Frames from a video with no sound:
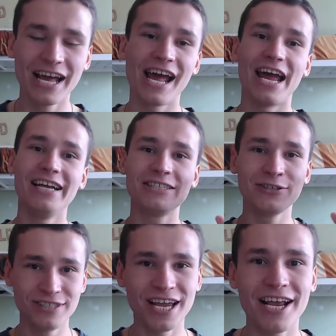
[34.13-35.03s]
And
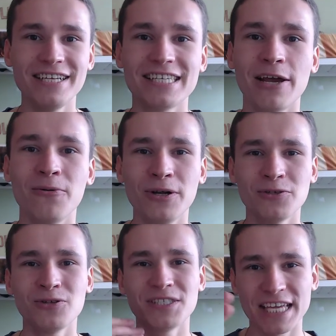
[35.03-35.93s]
today's I want to
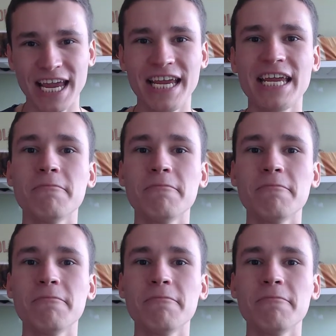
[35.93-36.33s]
say